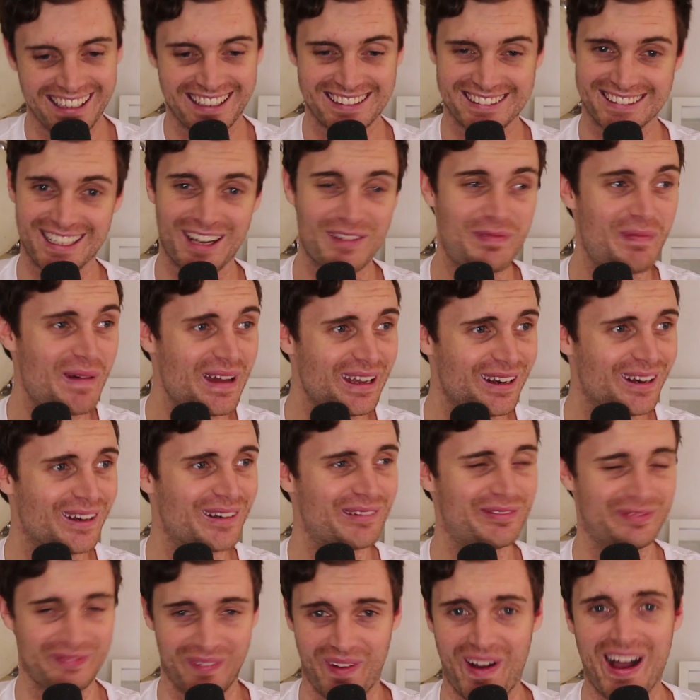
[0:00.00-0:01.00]
Because I've been
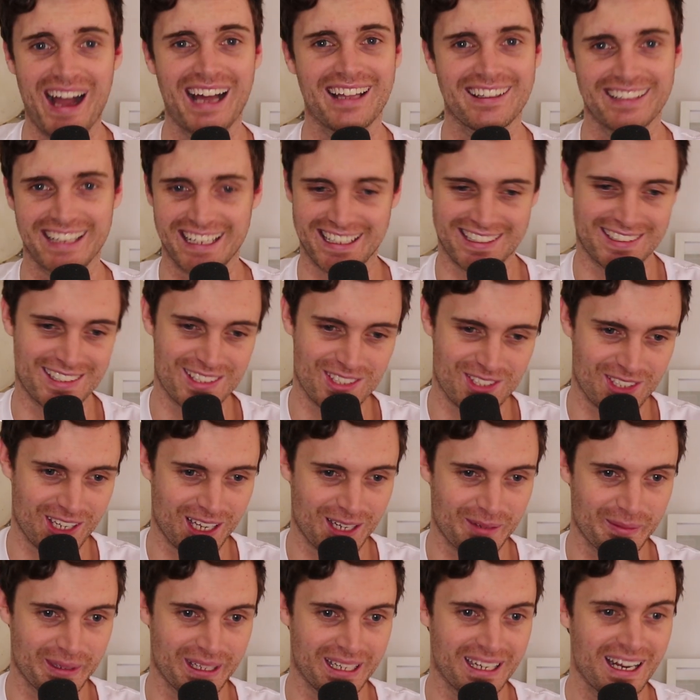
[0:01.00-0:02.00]
on fire, ladies and
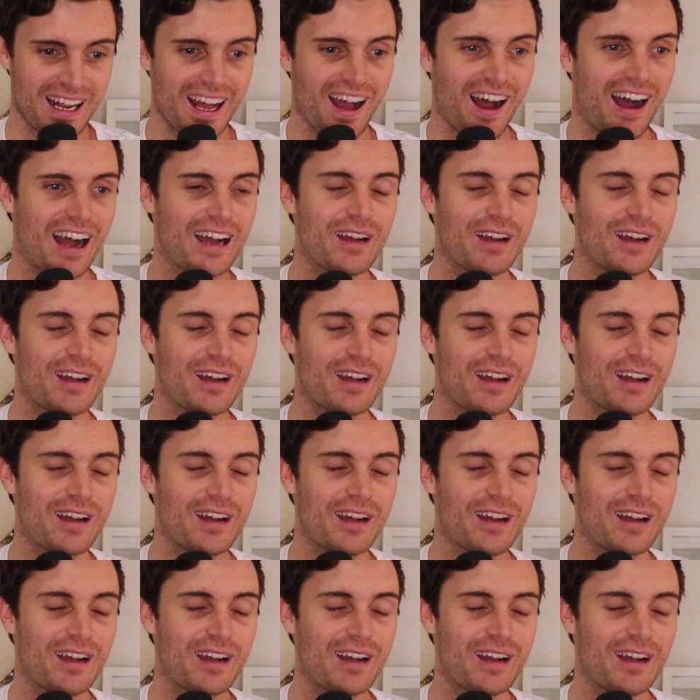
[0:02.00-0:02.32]
gentlemen.